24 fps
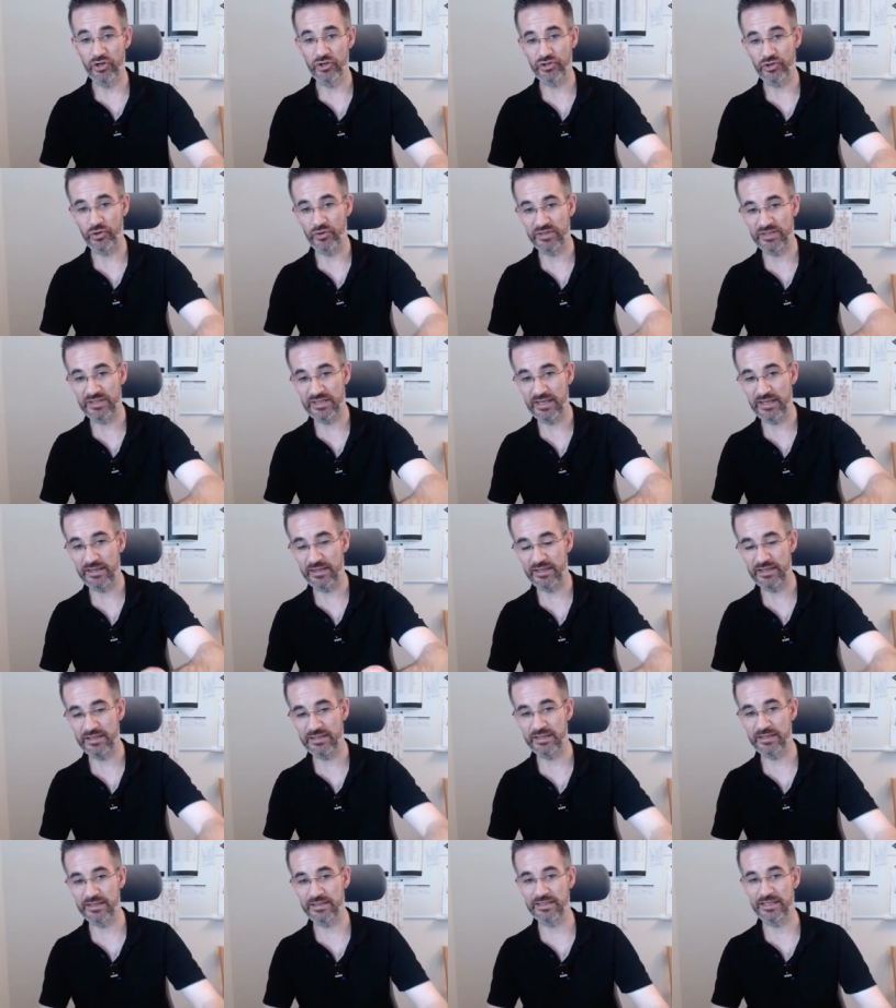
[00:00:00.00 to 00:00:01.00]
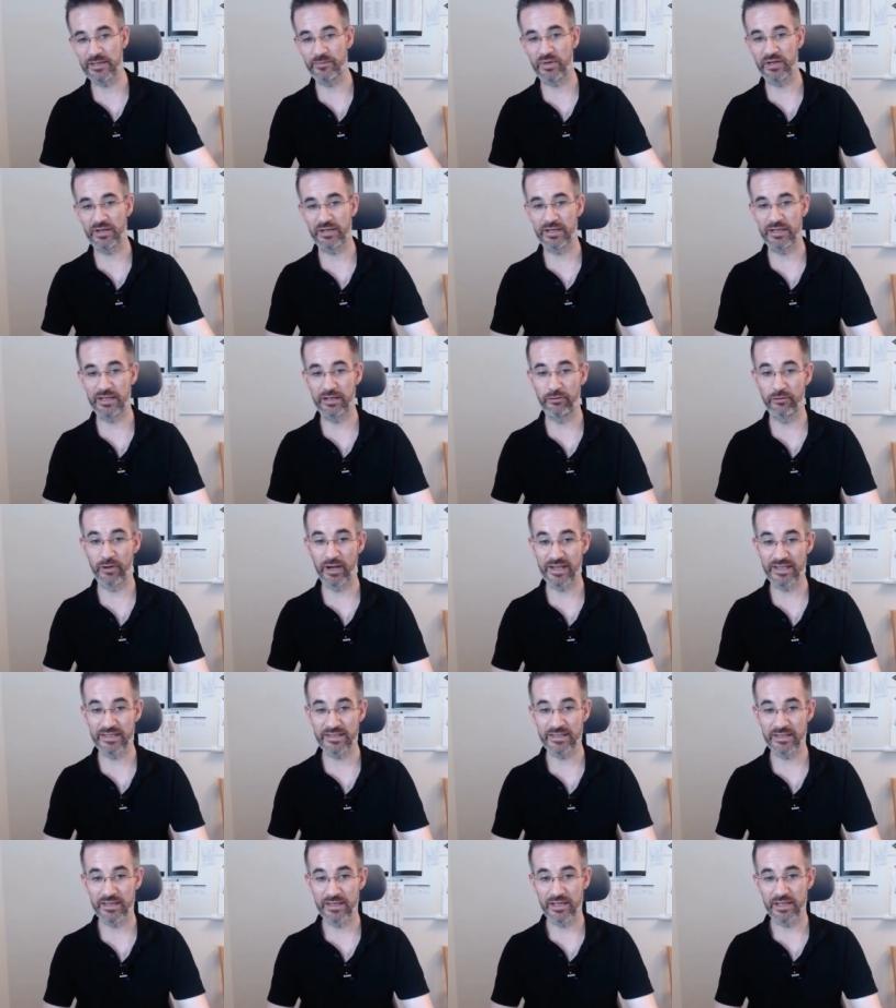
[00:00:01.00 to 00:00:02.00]
So you see, this is typically
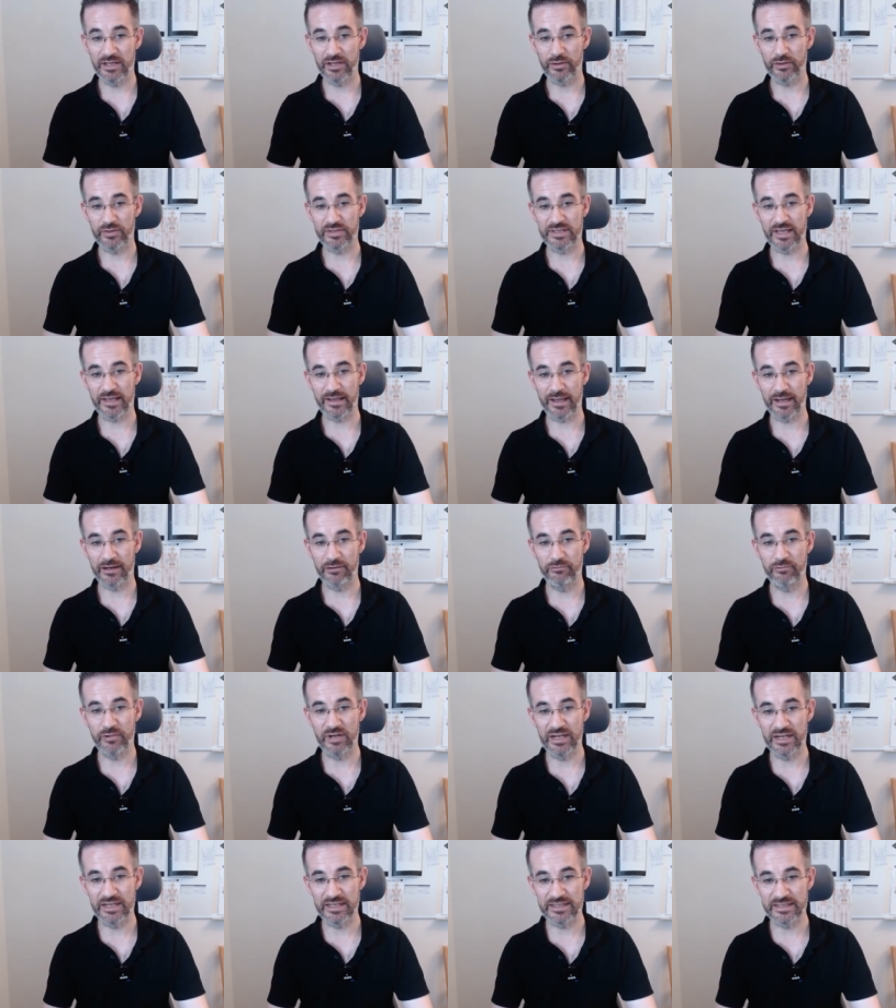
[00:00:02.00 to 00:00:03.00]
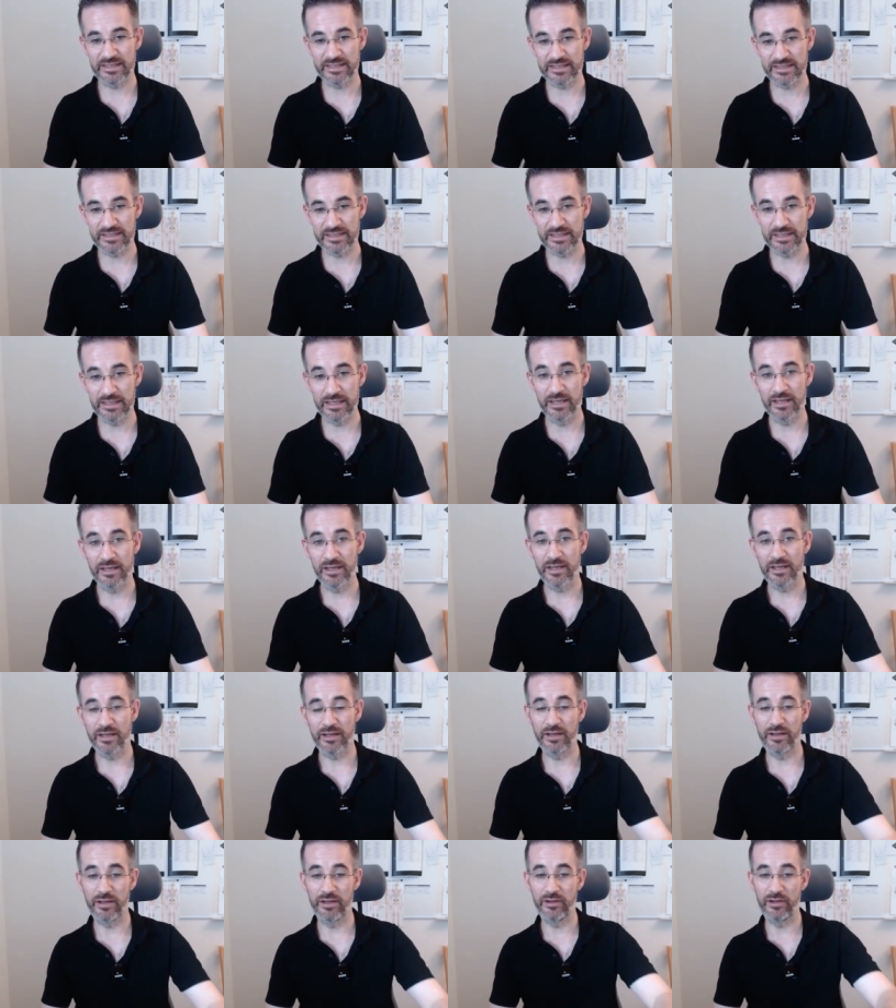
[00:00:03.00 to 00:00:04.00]
great because I can really see
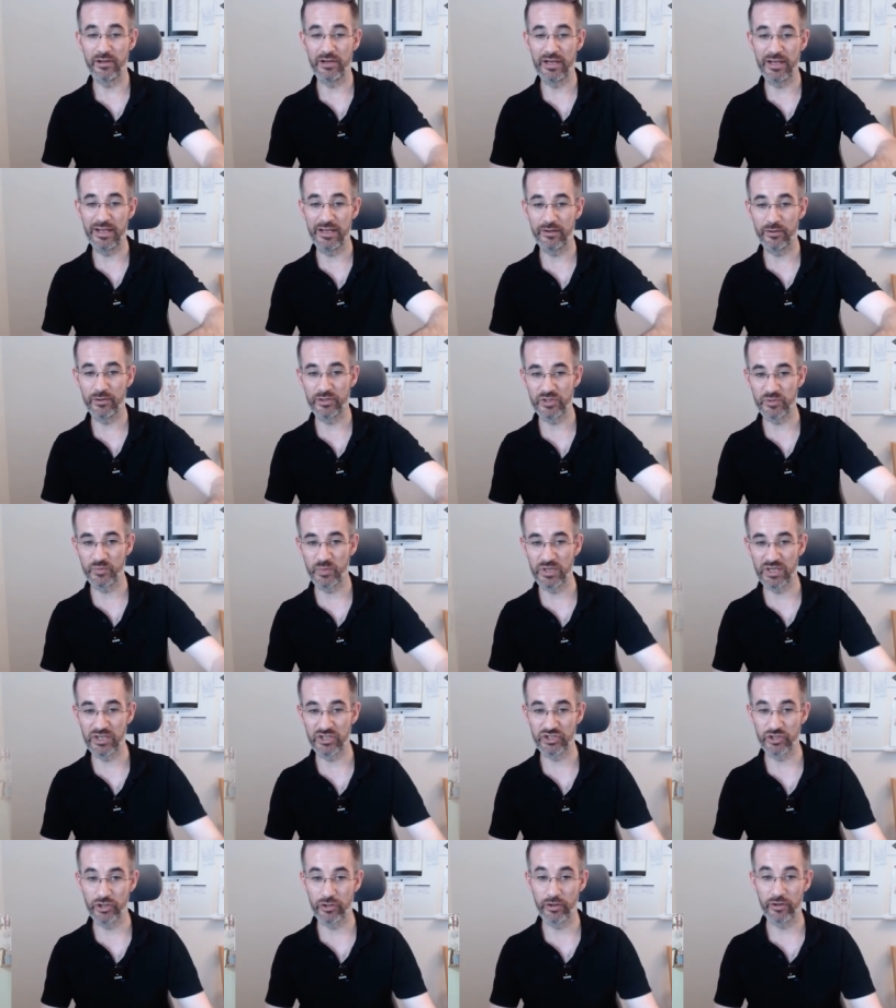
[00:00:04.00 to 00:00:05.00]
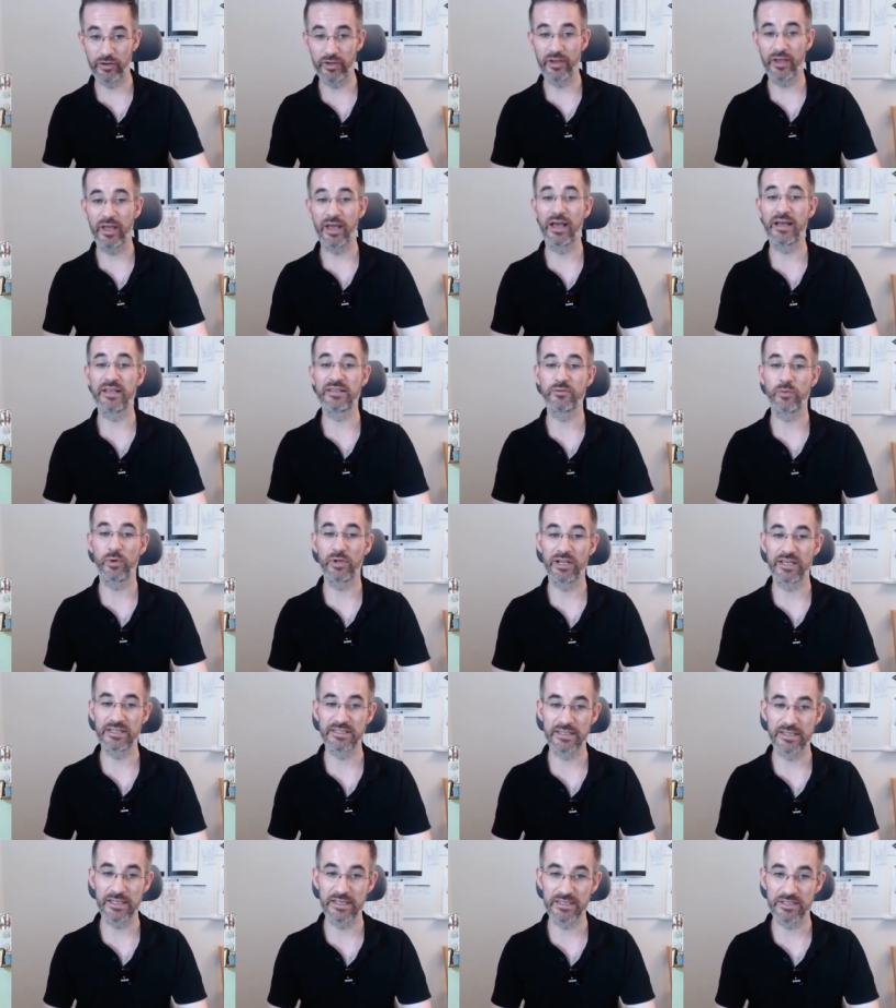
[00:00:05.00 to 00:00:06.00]
uh, Leo's picture as well
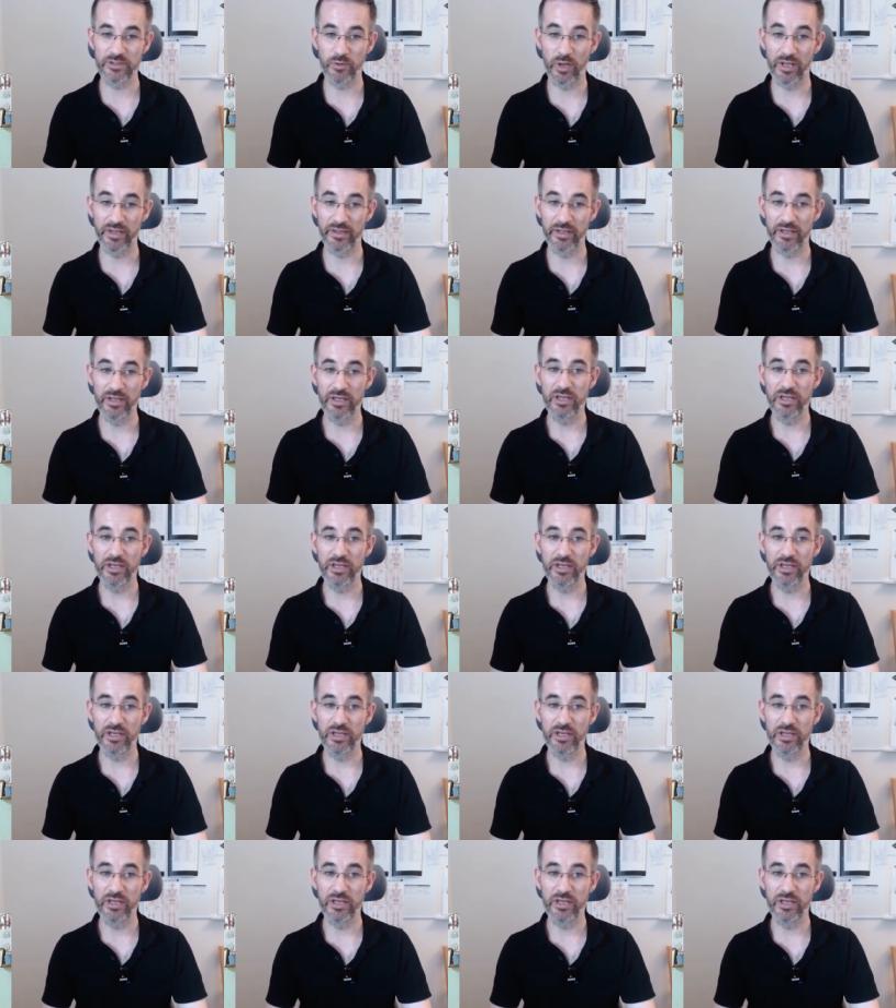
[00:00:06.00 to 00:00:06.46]
as this one.